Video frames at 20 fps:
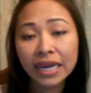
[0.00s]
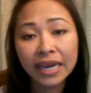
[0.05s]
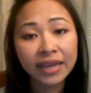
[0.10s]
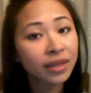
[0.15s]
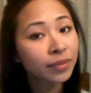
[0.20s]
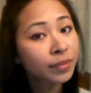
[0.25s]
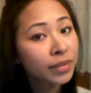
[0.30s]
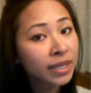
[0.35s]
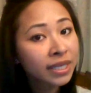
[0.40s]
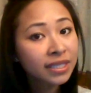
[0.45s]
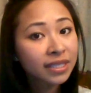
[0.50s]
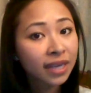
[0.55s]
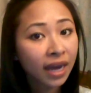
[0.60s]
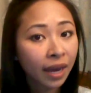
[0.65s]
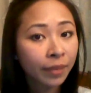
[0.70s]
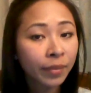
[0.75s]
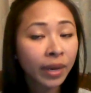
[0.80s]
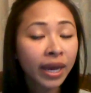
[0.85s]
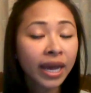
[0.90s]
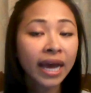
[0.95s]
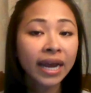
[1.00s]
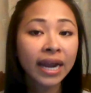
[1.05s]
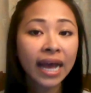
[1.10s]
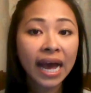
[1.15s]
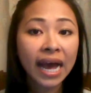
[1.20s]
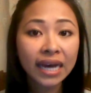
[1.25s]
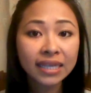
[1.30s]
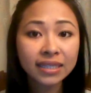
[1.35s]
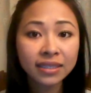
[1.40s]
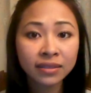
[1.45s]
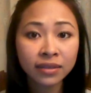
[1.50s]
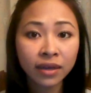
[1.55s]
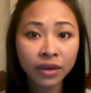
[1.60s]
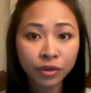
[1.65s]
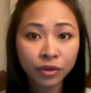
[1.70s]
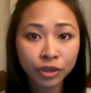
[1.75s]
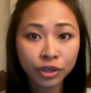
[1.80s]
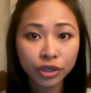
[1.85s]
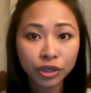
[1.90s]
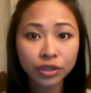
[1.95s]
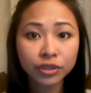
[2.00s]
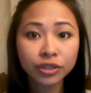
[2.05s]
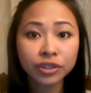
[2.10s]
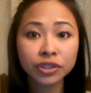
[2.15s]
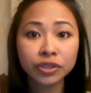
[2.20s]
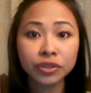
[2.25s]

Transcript: In the meantime, I had asked another nurse